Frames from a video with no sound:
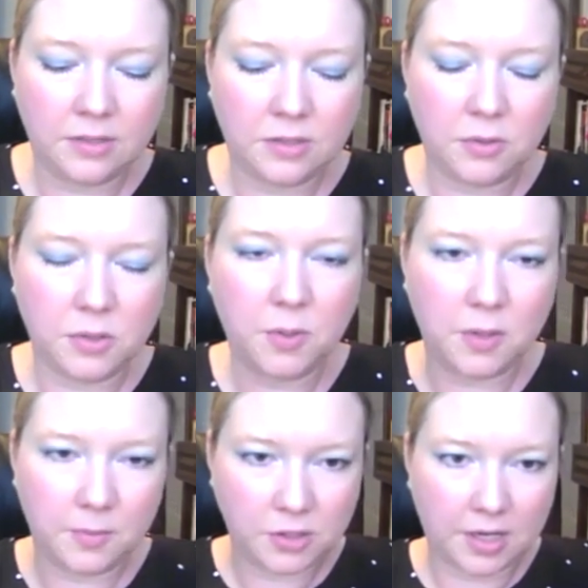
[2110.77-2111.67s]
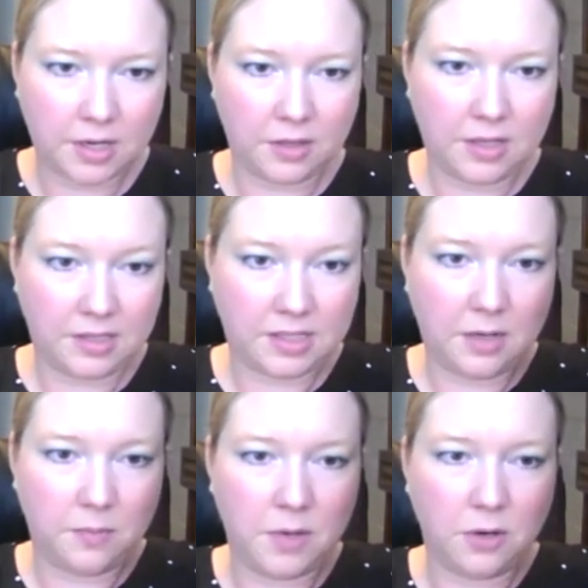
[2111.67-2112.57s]
So it's pretty much it's going
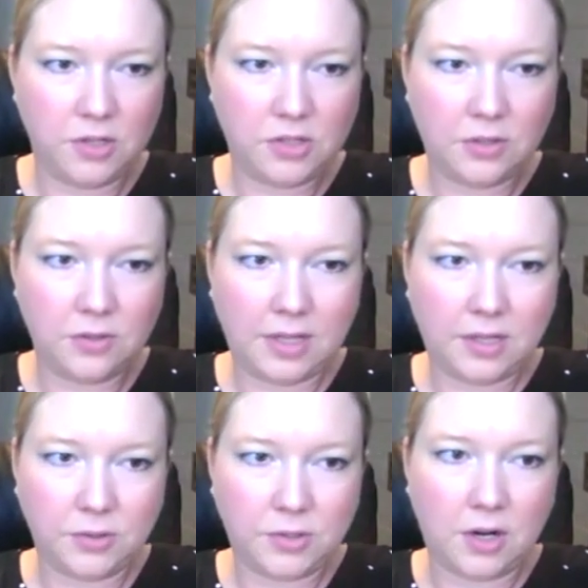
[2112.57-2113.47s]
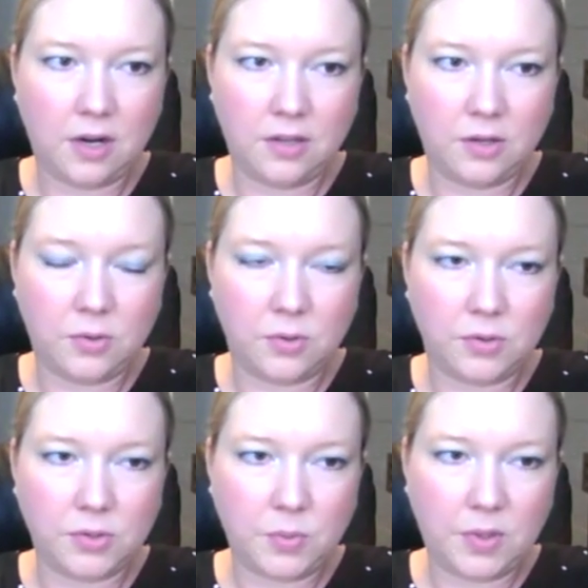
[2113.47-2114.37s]
to mirror each other. Like it'll start in the
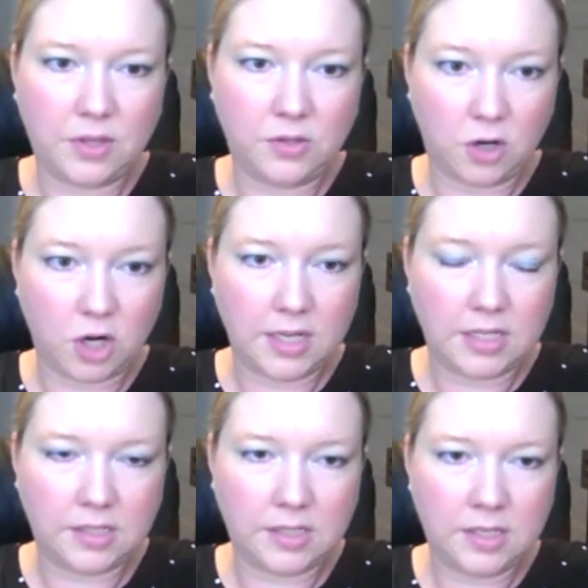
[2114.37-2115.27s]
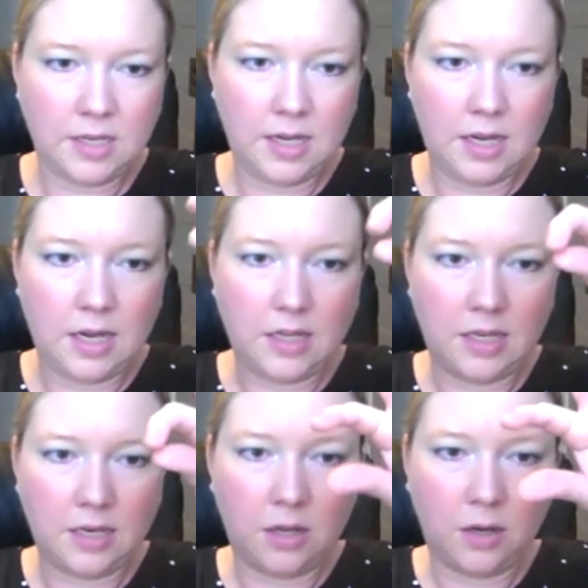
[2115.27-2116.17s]
corners with the darkest and
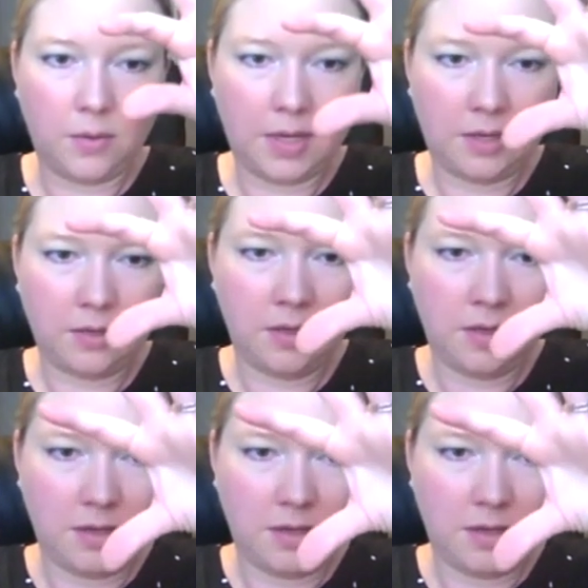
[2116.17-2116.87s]
then go in